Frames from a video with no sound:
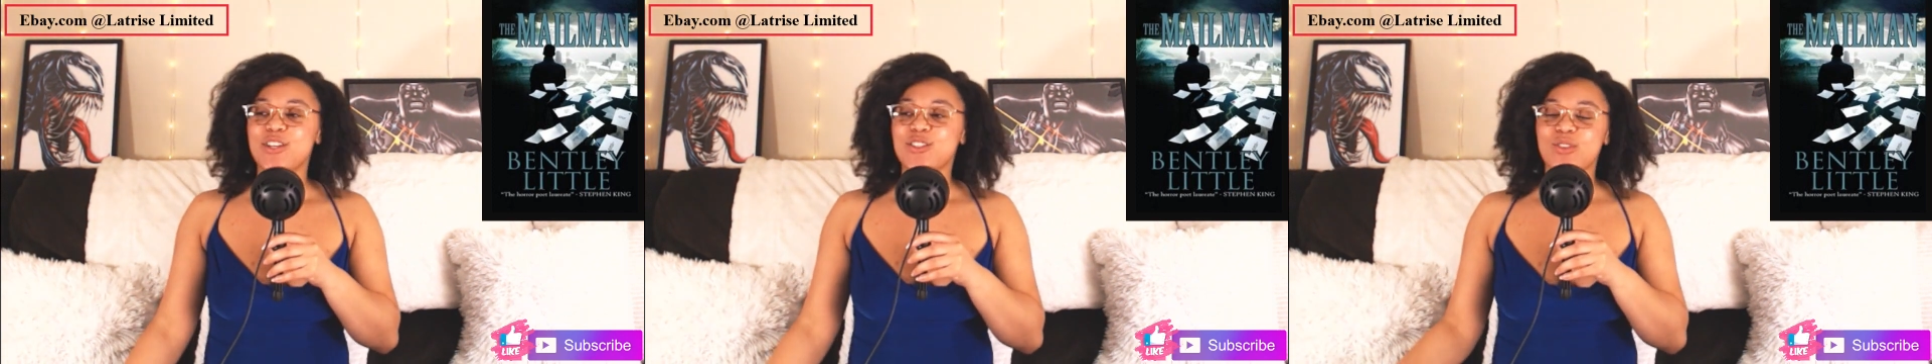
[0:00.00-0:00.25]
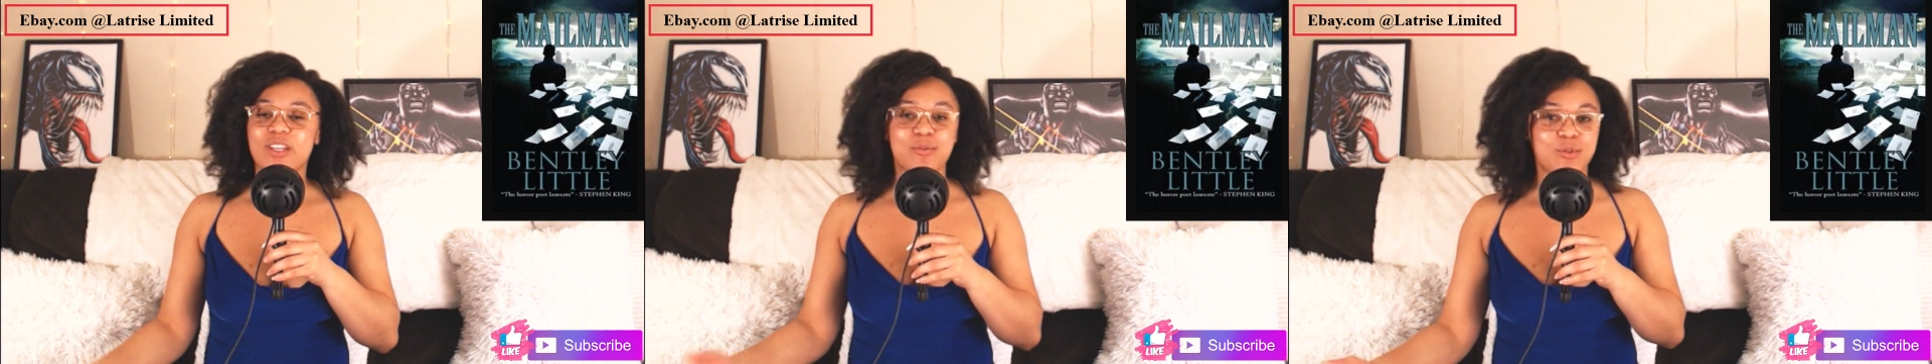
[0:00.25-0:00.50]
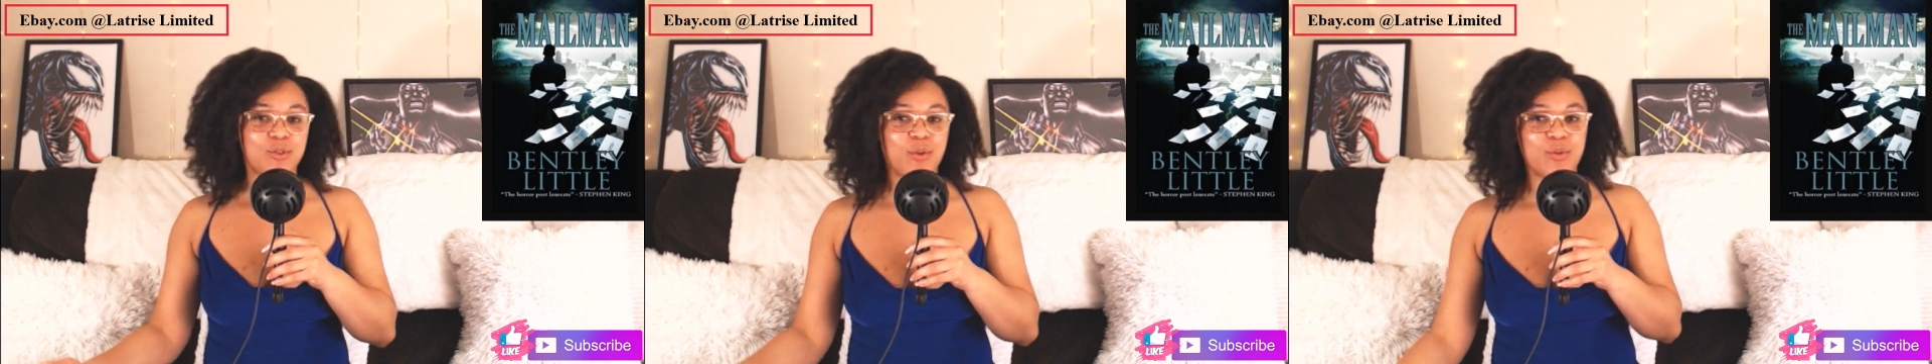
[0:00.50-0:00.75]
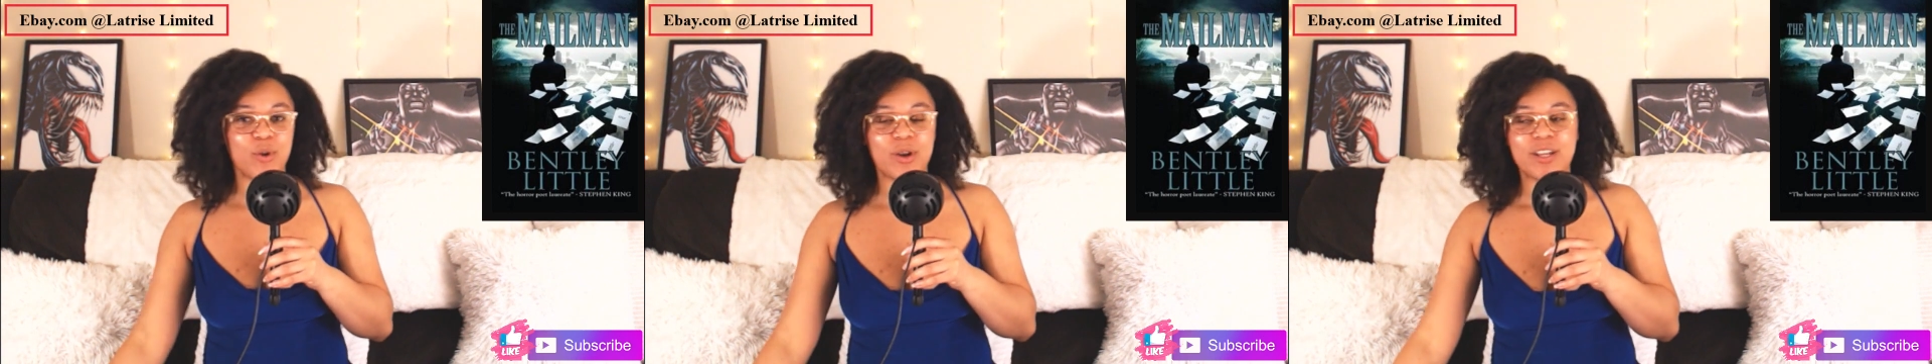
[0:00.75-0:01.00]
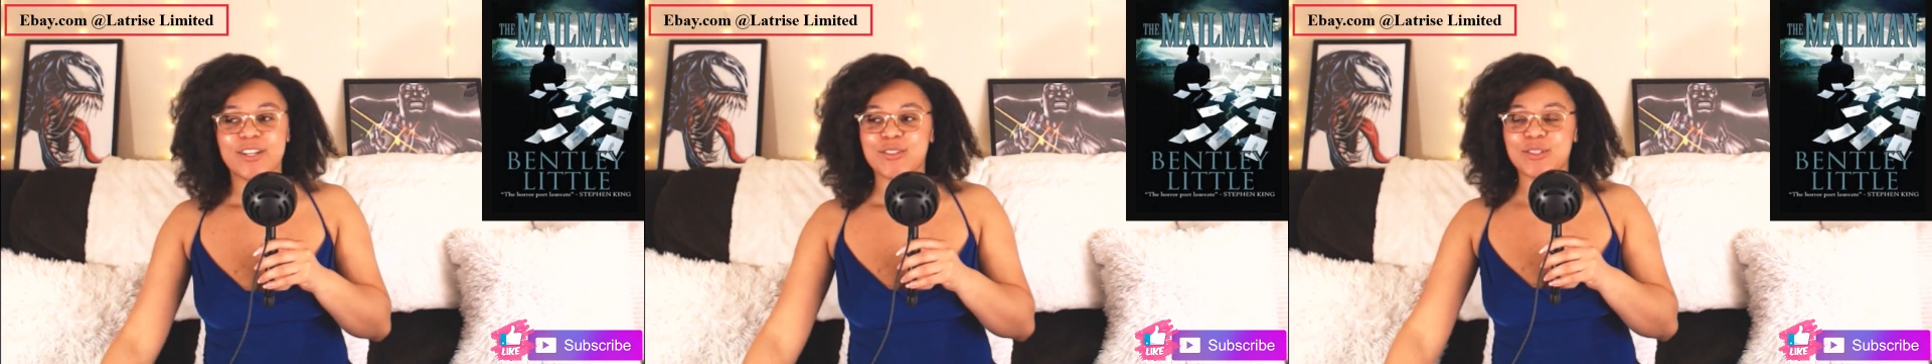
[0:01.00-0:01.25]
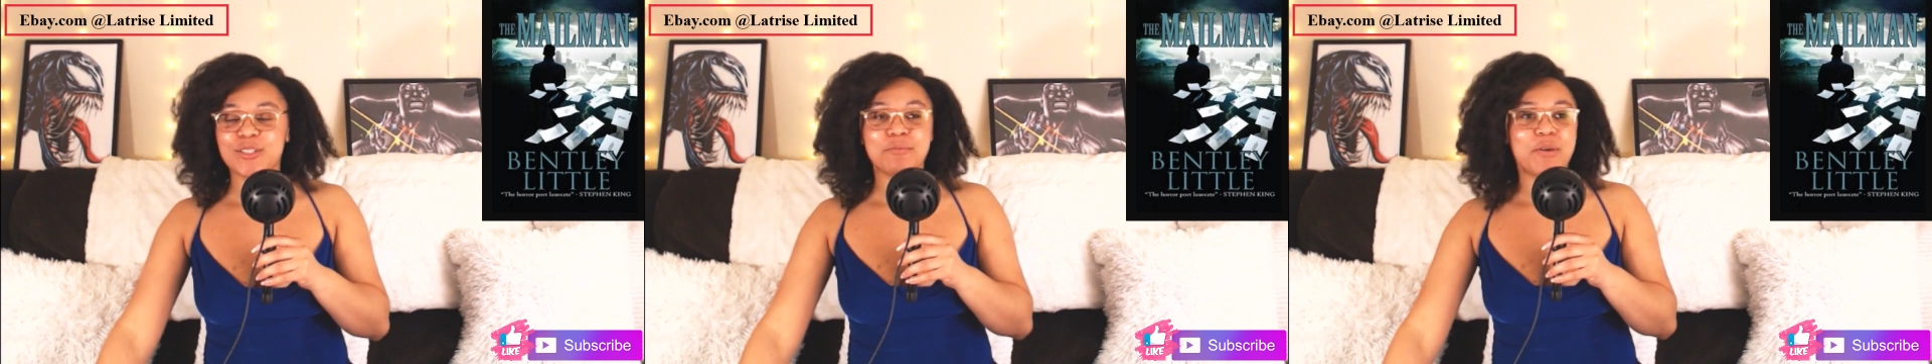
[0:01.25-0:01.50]
So that's what's going on.
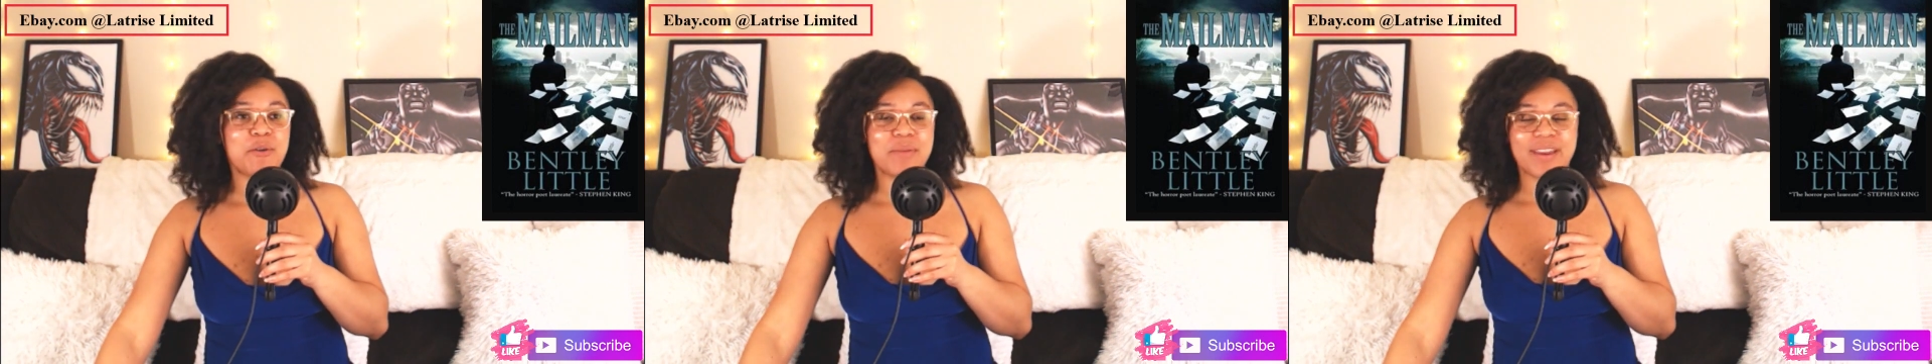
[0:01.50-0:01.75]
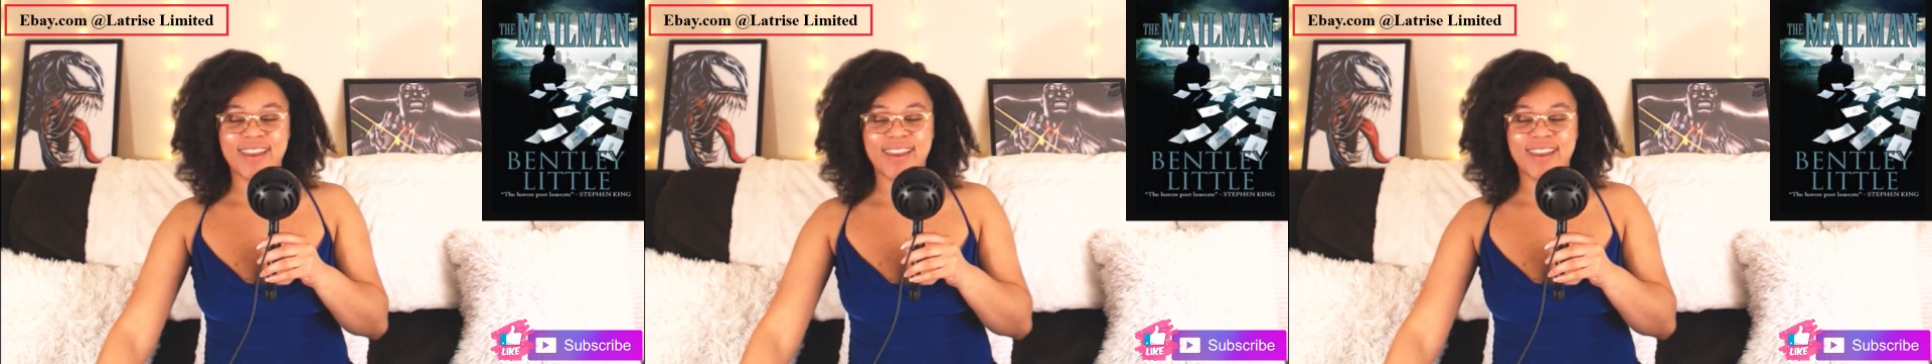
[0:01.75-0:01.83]
So this mailman